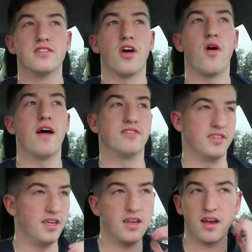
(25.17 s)
So I've
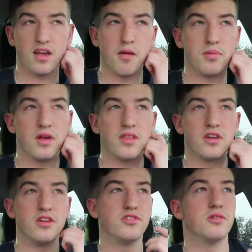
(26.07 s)
seen a couple other
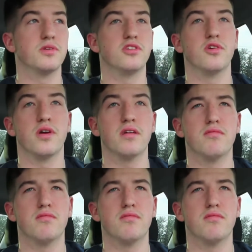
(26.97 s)
YouTubers do it.